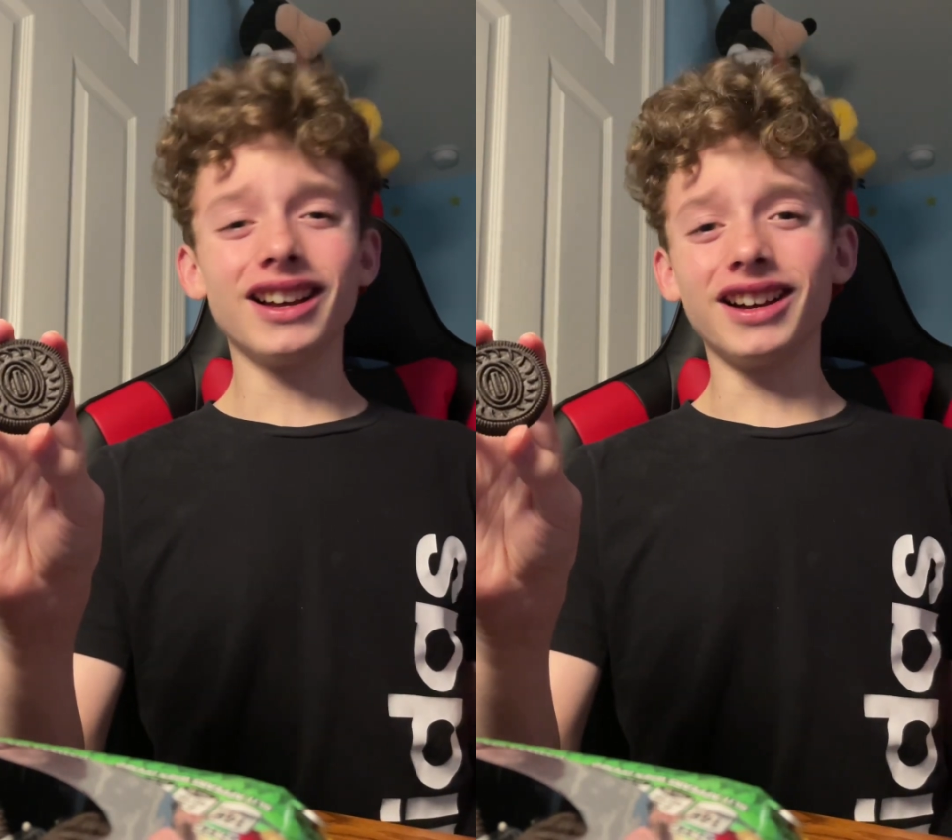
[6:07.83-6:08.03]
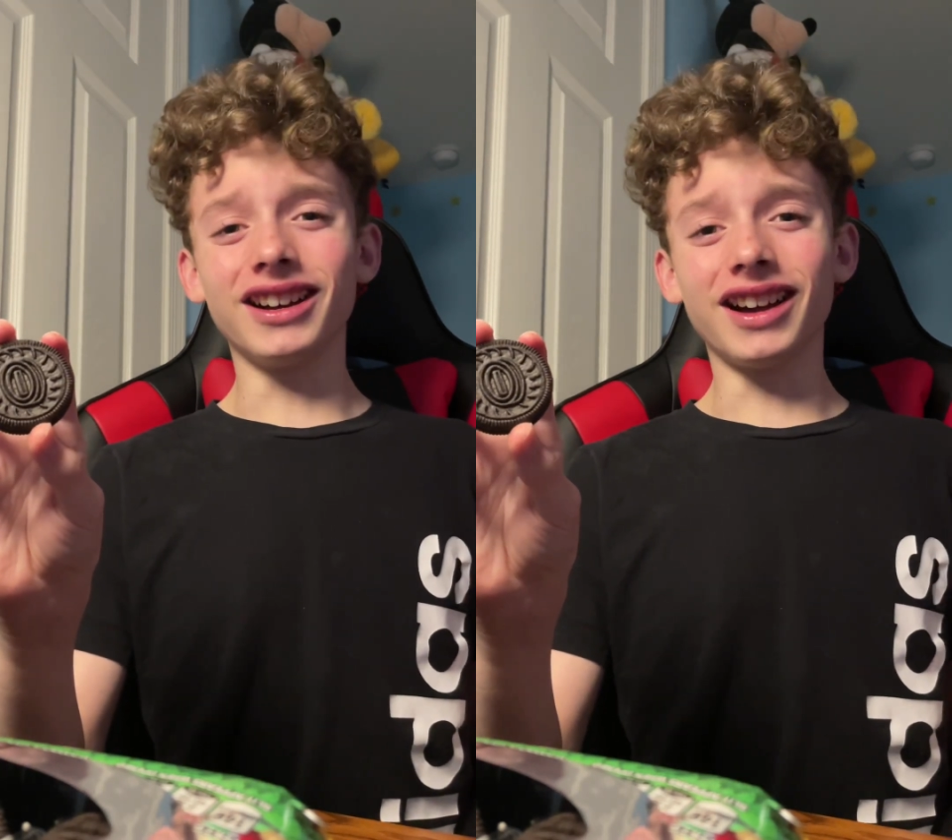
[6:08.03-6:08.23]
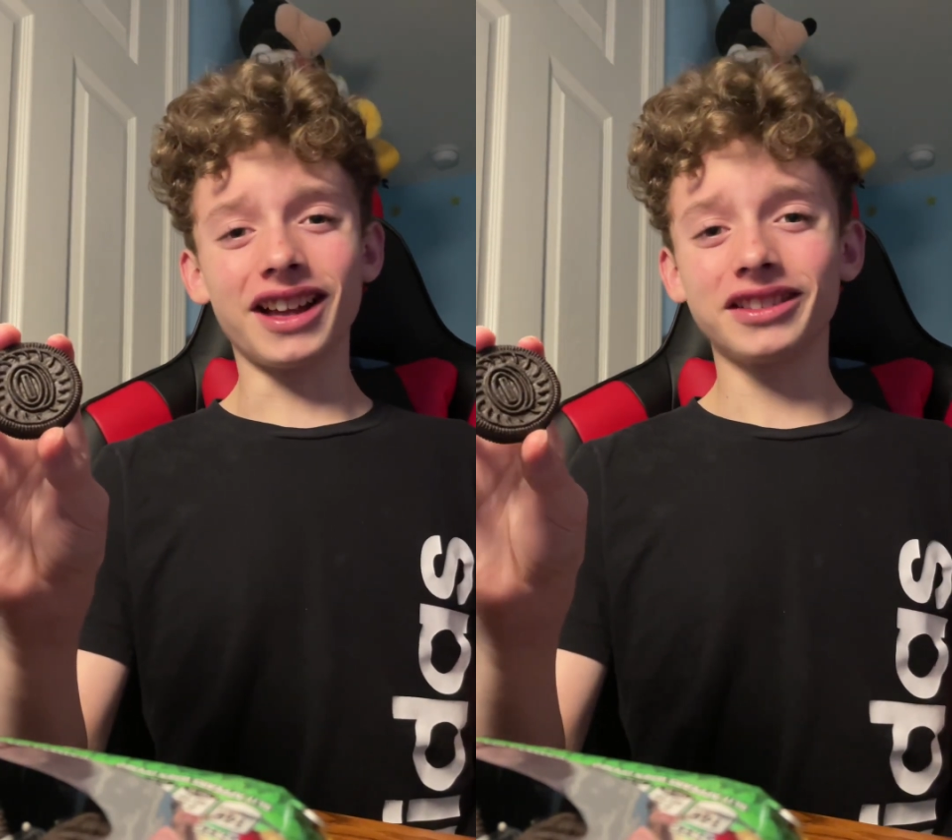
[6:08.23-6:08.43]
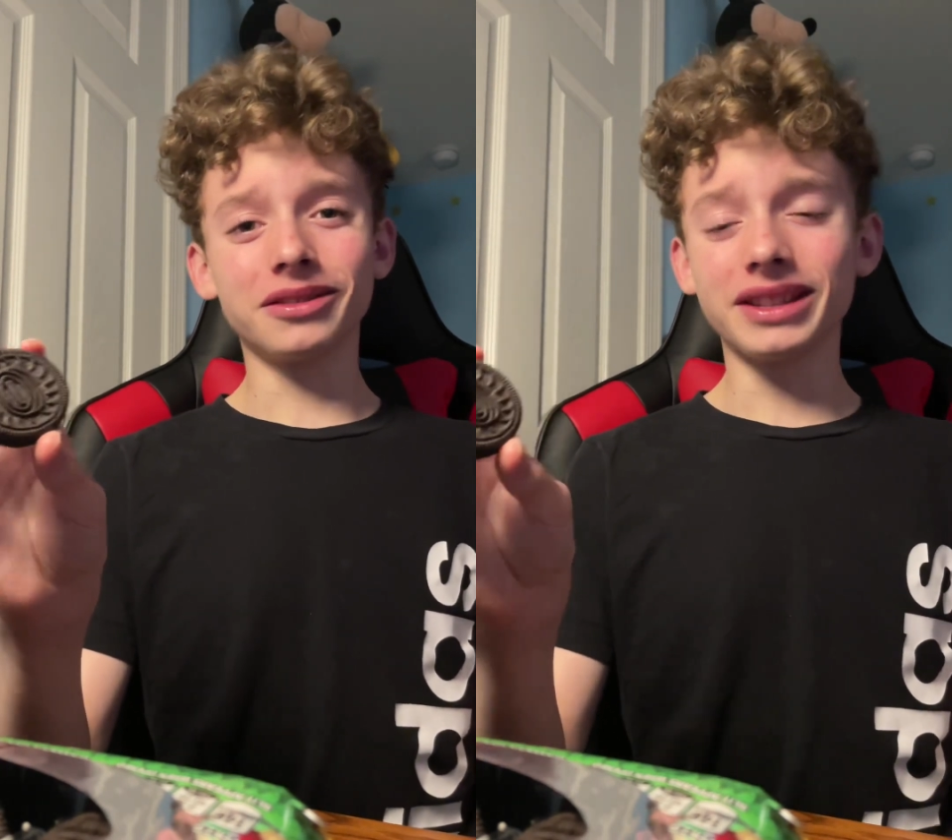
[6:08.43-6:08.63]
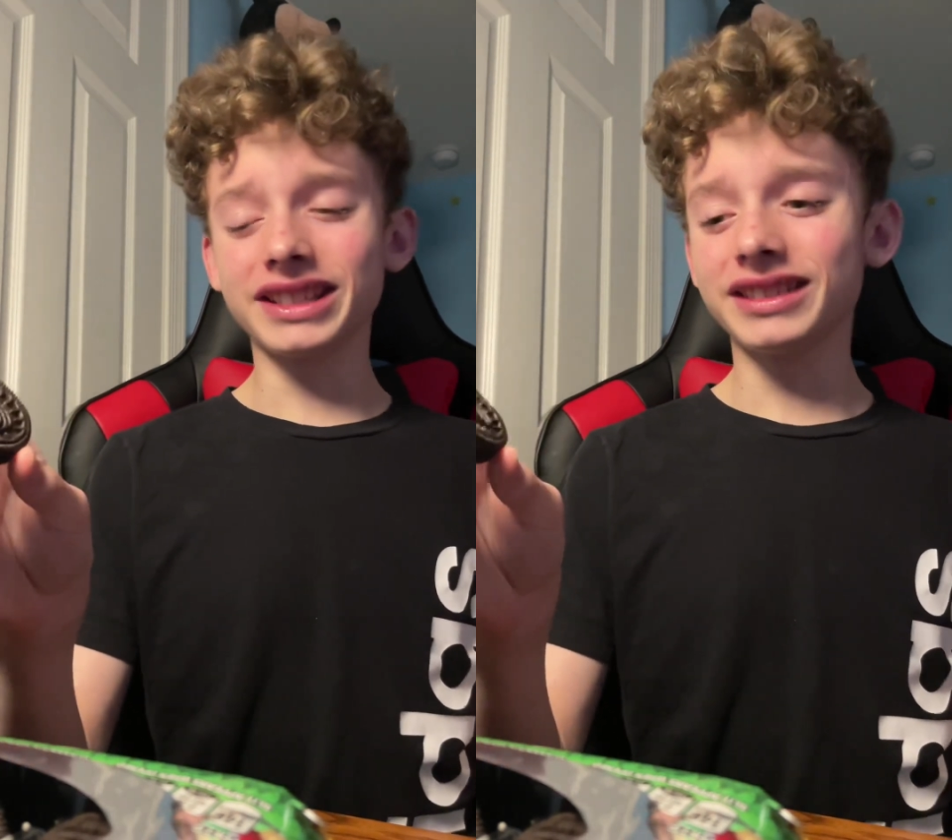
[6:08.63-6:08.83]
I don't know
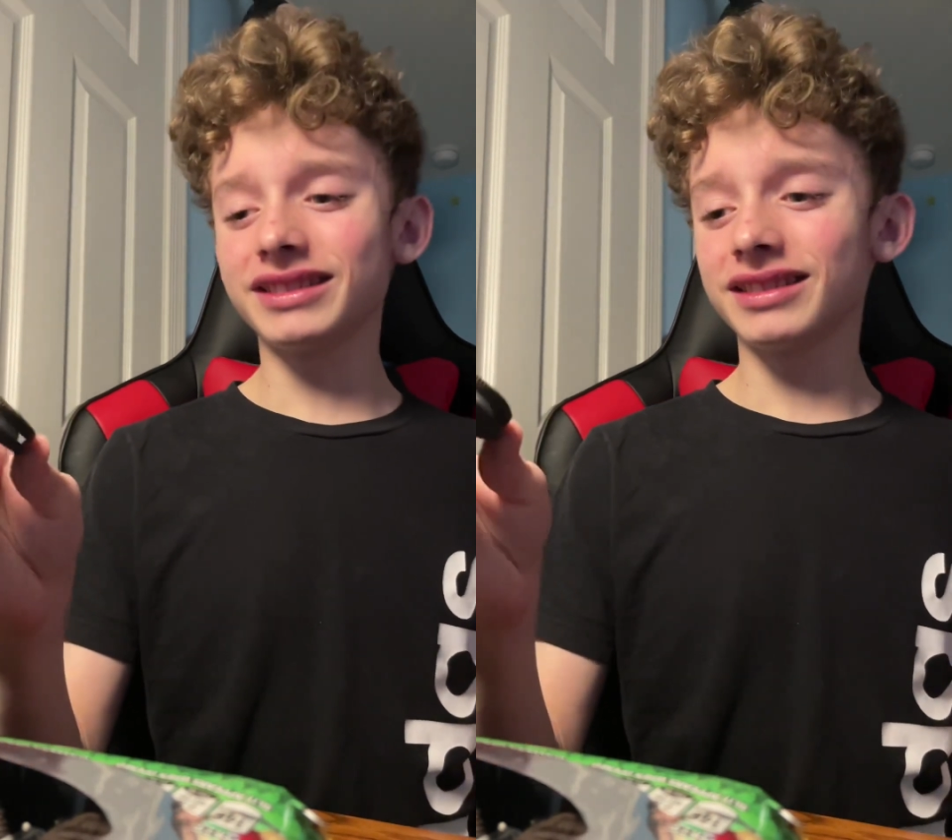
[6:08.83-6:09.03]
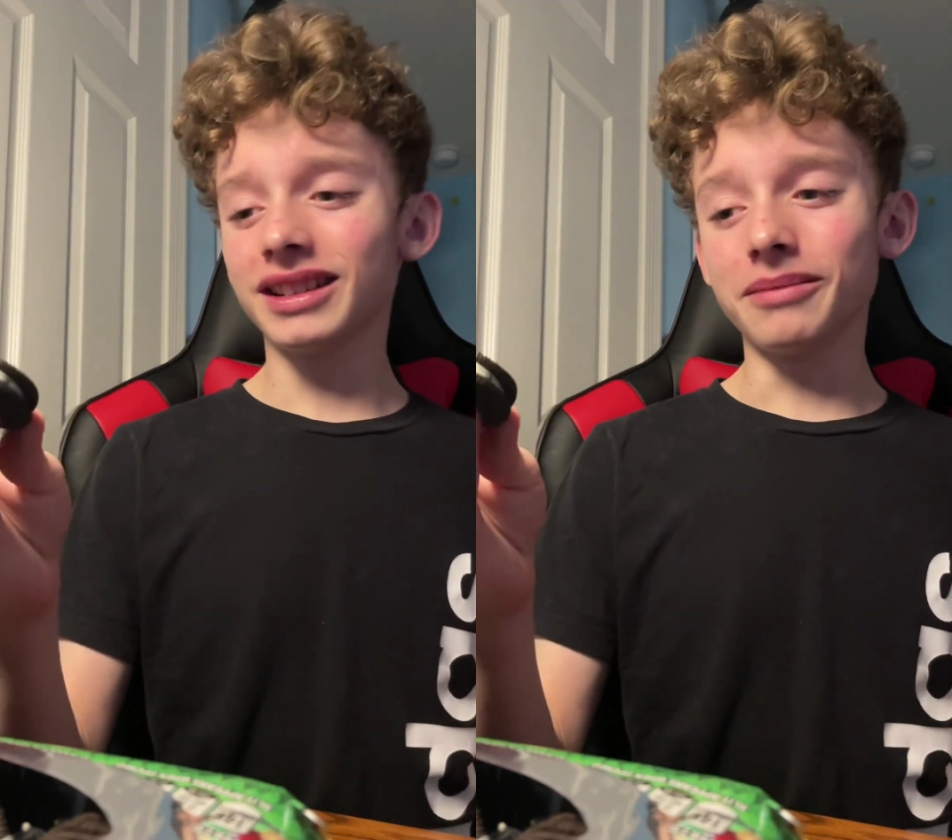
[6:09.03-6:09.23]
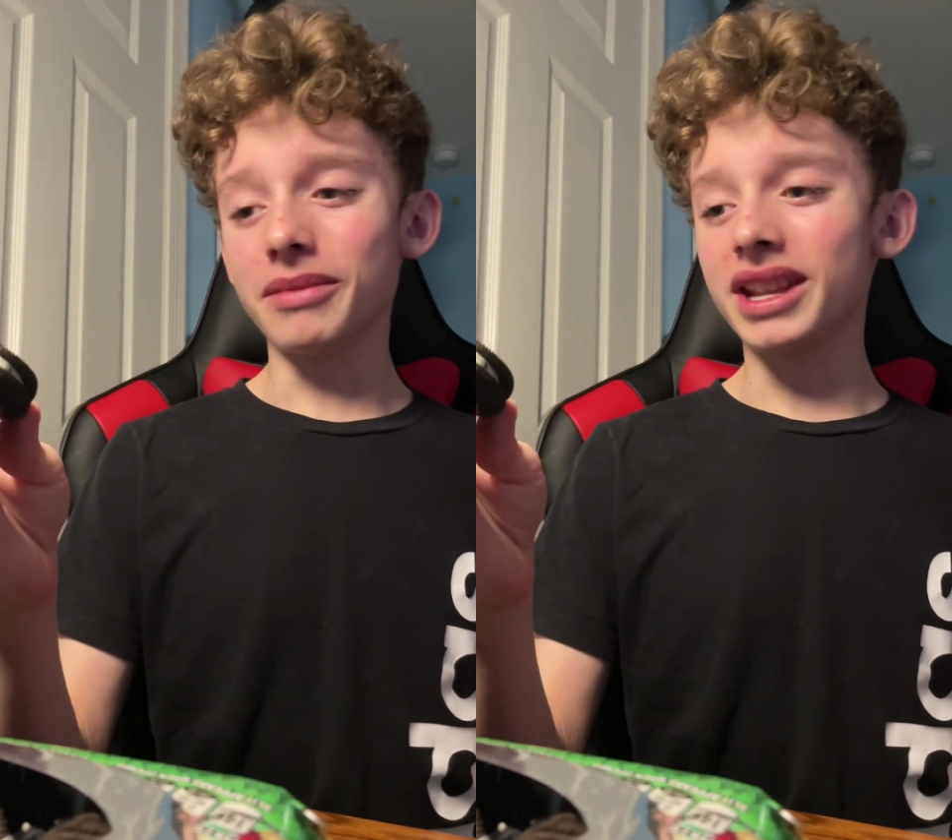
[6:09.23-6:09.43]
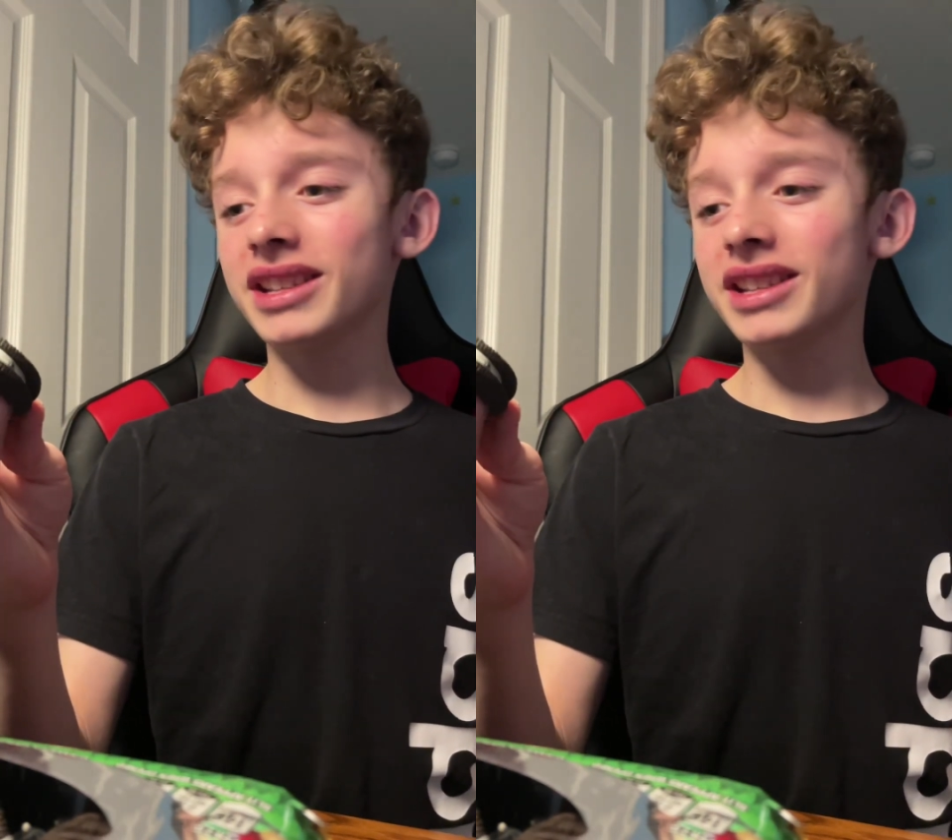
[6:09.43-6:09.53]
why they made